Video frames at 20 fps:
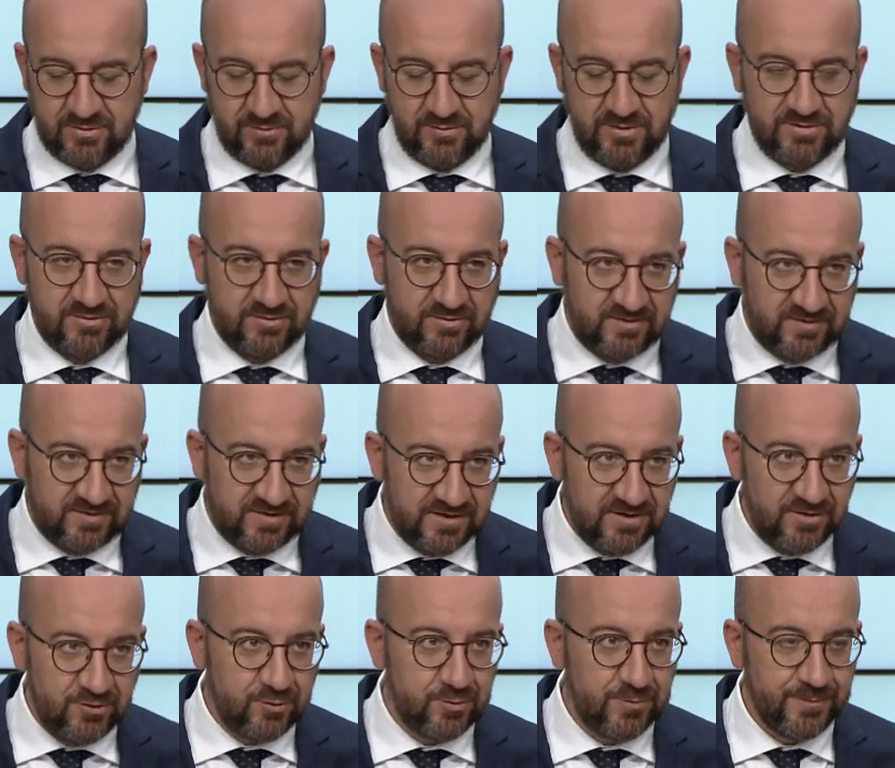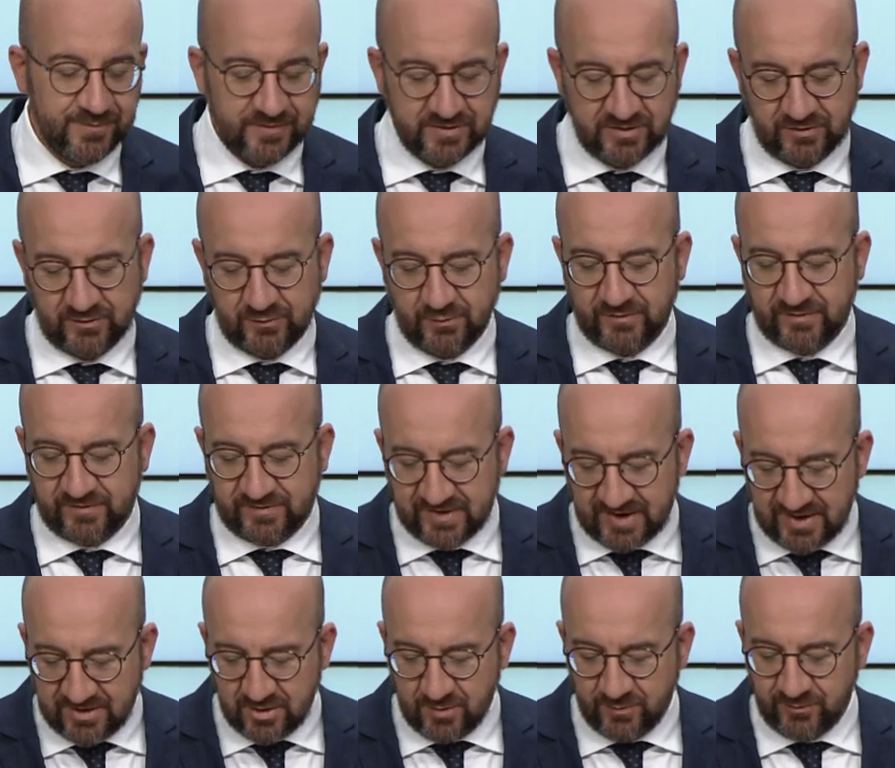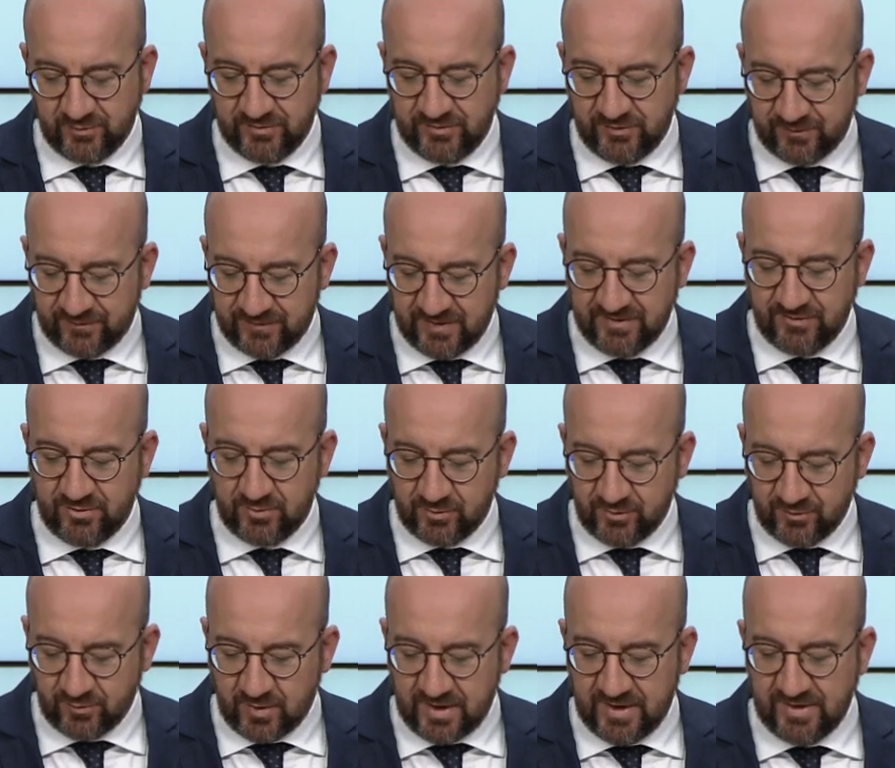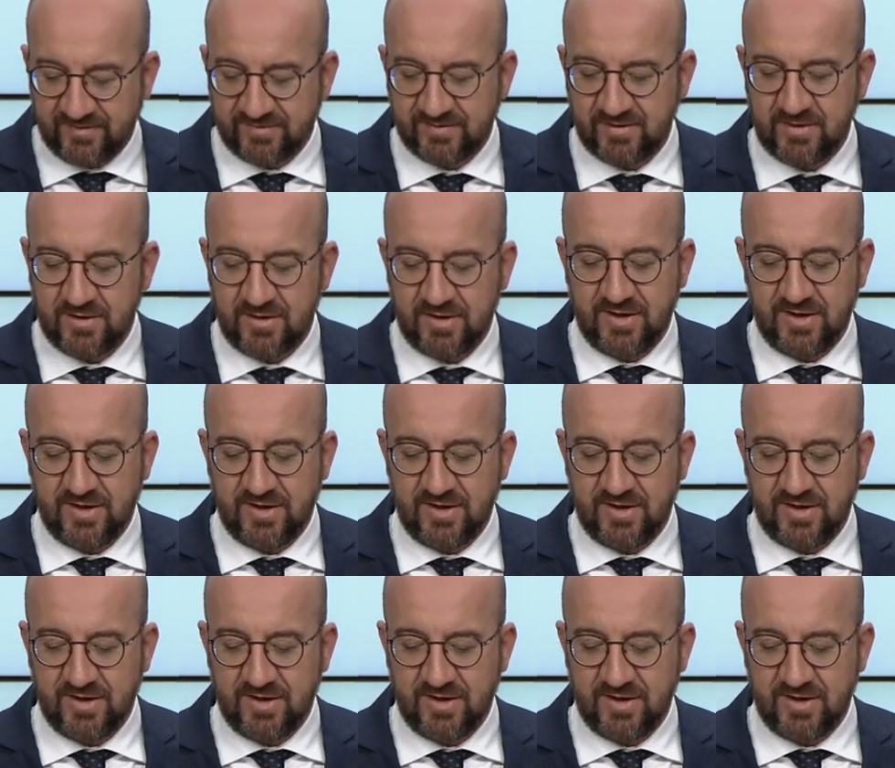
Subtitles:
We'll continue to stand up to defend human rights